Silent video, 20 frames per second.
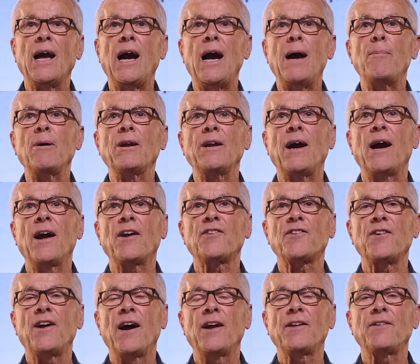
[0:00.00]
carbon
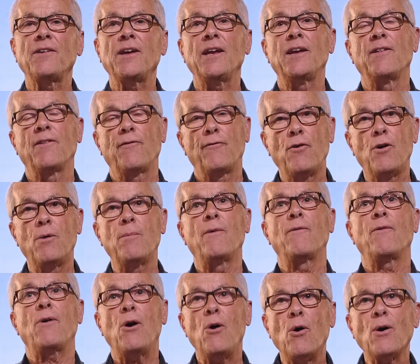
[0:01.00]
dioxide in the form
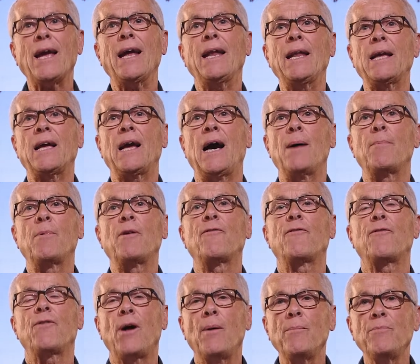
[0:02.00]
of organic carbon
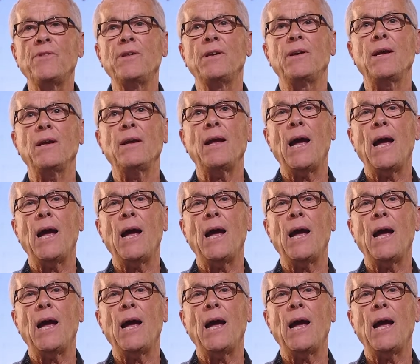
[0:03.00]
from the